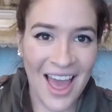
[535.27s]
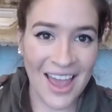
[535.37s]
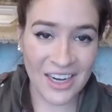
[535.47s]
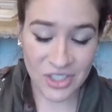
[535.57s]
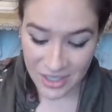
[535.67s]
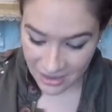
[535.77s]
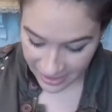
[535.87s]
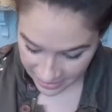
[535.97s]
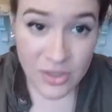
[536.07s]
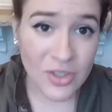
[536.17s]
I actually
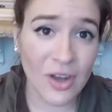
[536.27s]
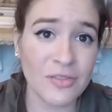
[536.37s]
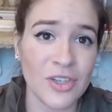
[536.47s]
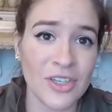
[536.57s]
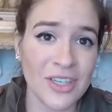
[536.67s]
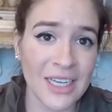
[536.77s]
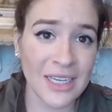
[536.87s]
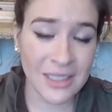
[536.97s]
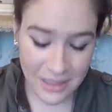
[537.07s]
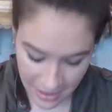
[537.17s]
like softer
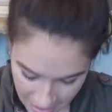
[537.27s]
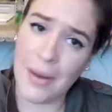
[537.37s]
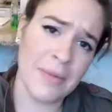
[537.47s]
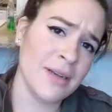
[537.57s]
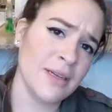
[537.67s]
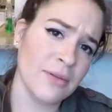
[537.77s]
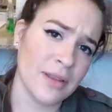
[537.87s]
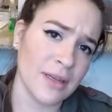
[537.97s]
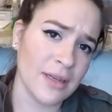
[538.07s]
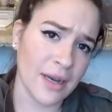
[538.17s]
cookies. I'm gonna deal
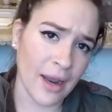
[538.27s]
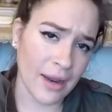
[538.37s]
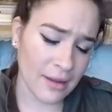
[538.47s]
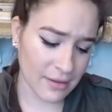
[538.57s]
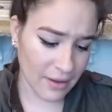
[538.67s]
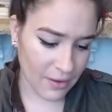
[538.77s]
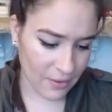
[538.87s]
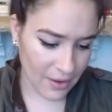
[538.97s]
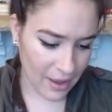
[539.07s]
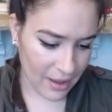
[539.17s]
with it today.
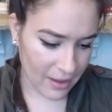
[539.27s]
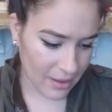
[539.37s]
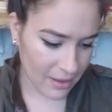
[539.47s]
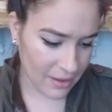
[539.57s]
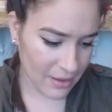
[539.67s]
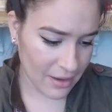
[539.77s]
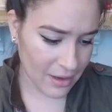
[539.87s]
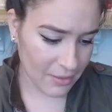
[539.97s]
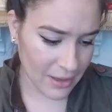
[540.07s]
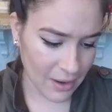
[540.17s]
So
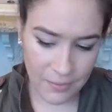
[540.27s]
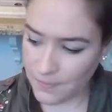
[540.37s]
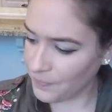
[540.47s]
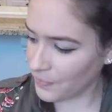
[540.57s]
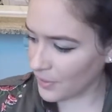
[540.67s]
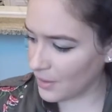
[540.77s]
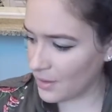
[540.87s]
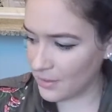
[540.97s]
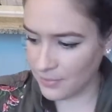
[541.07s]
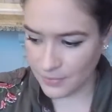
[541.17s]
here we go.
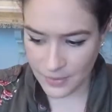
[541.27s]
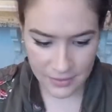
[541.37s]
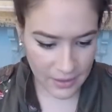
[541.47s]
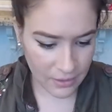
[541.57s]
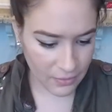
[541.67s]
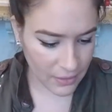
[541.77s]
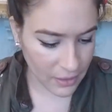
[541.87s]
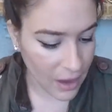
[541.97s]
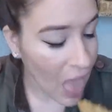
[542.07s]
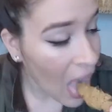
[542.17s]
Get that over there.